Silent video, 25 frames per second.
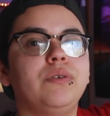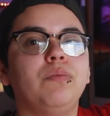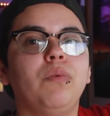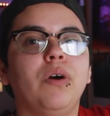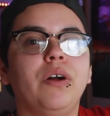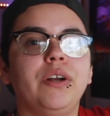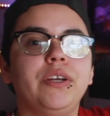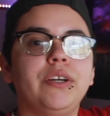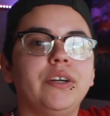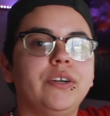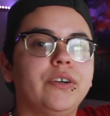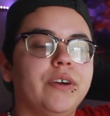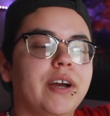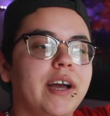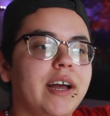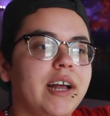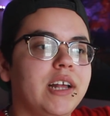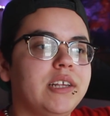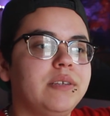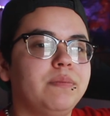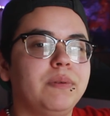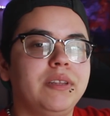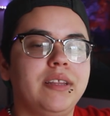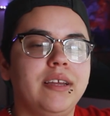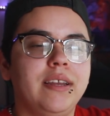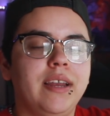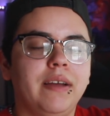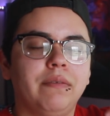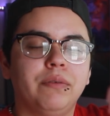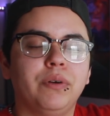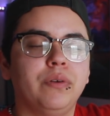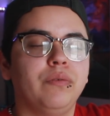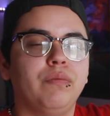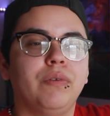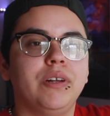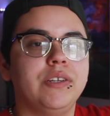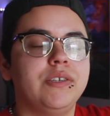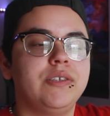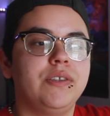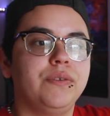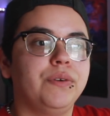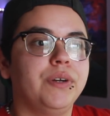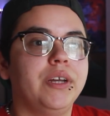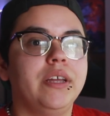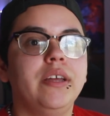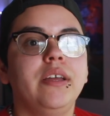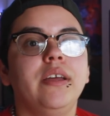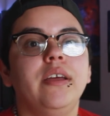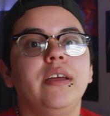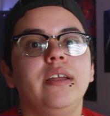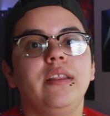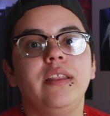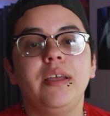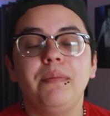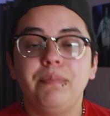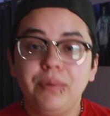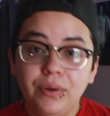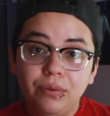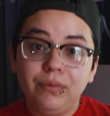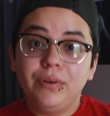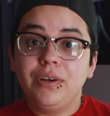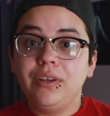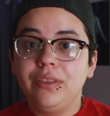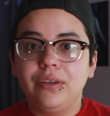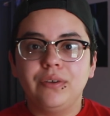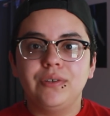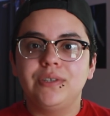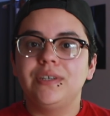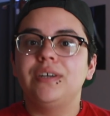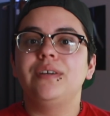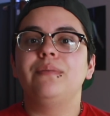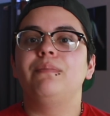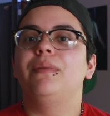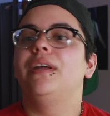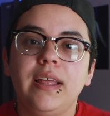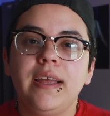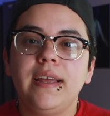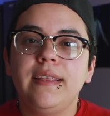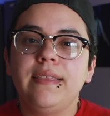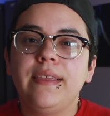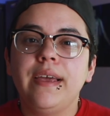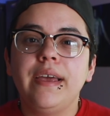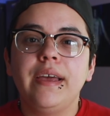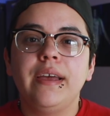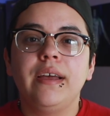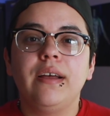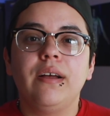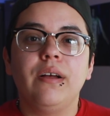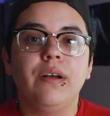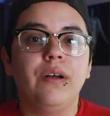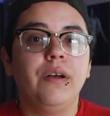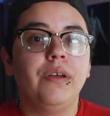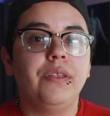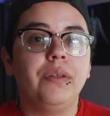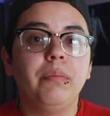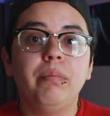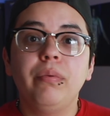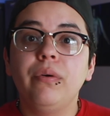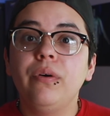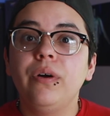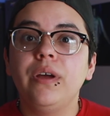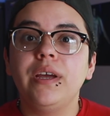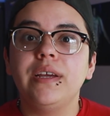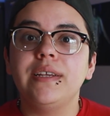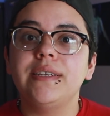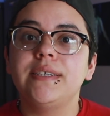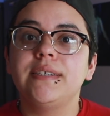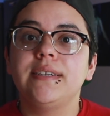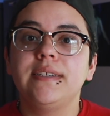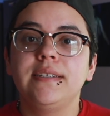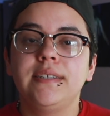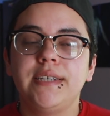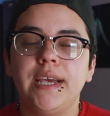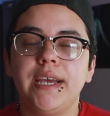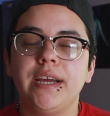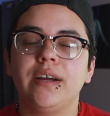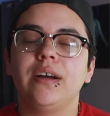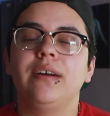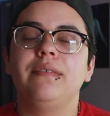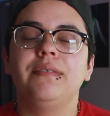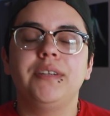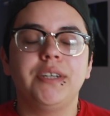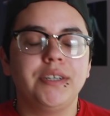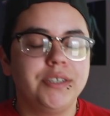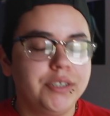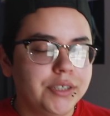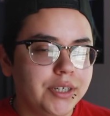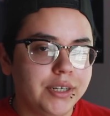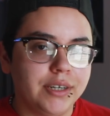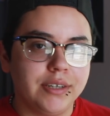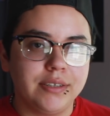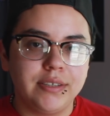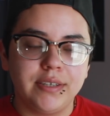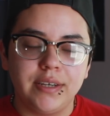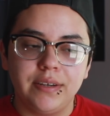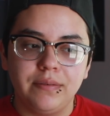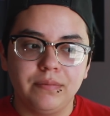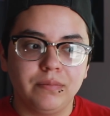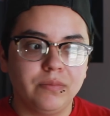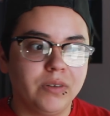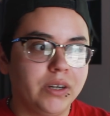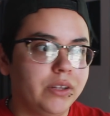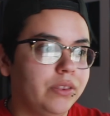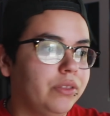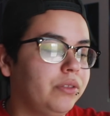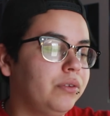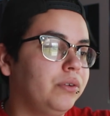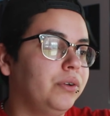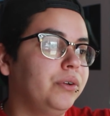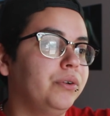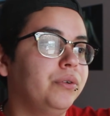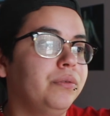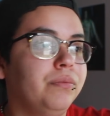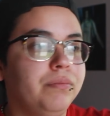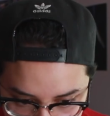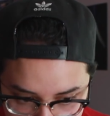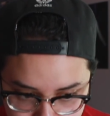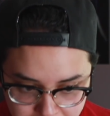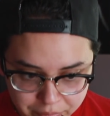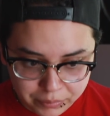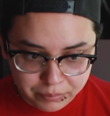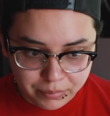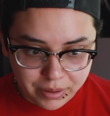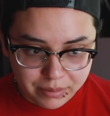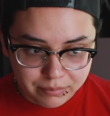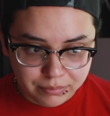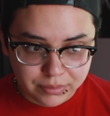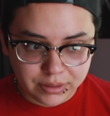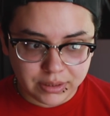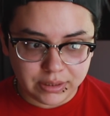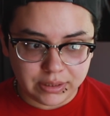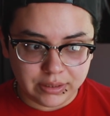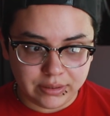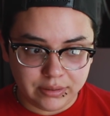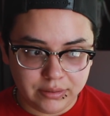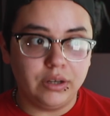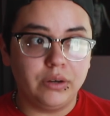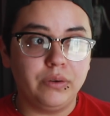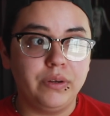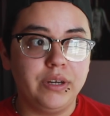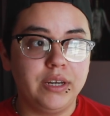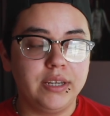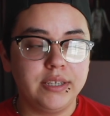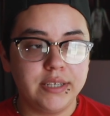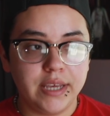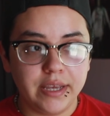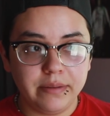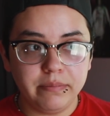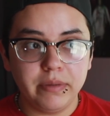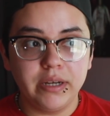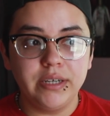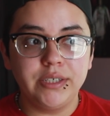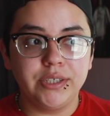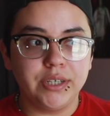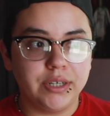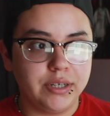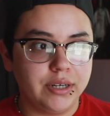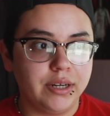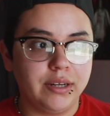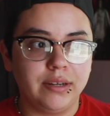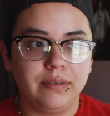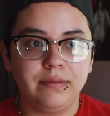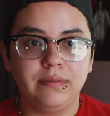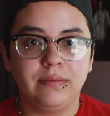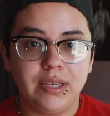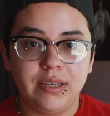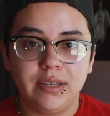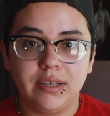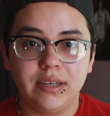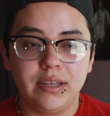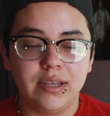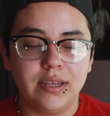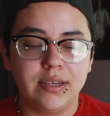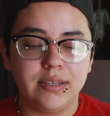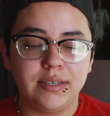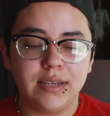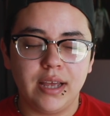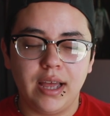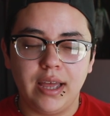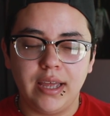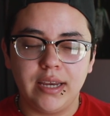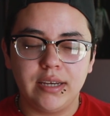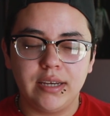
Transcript: to water your grass, but then everyone runs through it. They put one of those up. They let all the boys take off their shirts and run through. I remember going to take my shirt off because